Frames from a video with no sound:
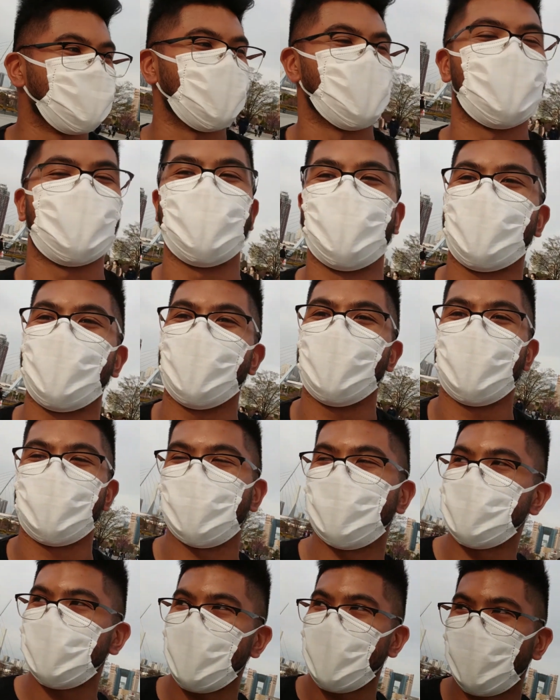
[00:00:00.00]
But regardless,
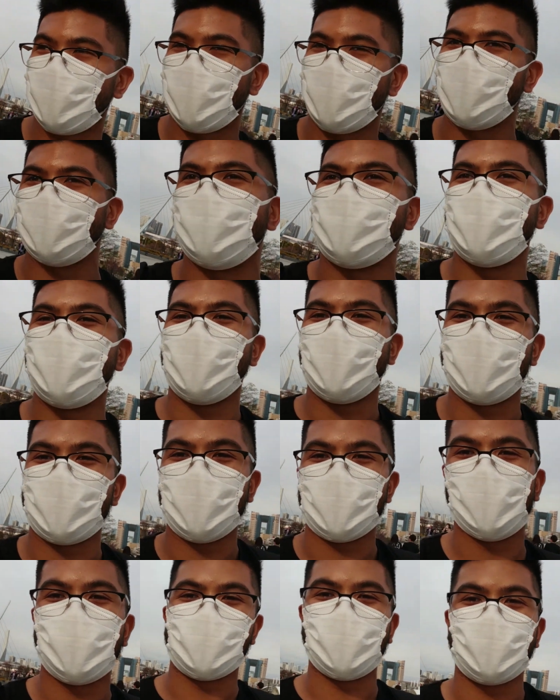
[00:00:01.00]
we started, man. We got
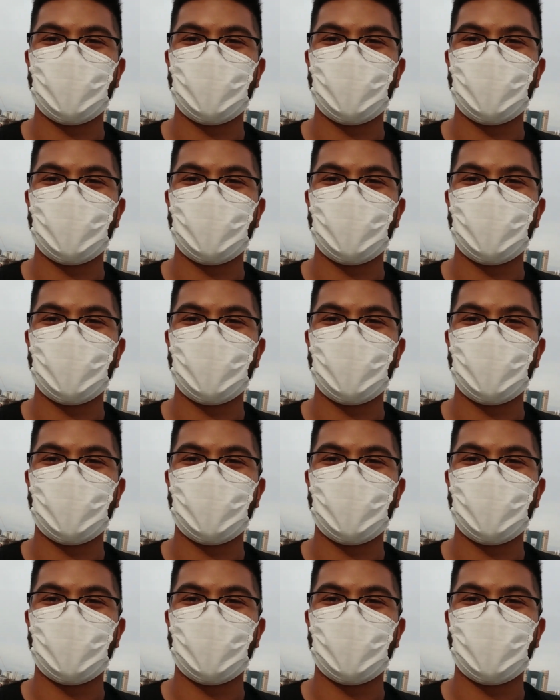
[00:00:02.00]
a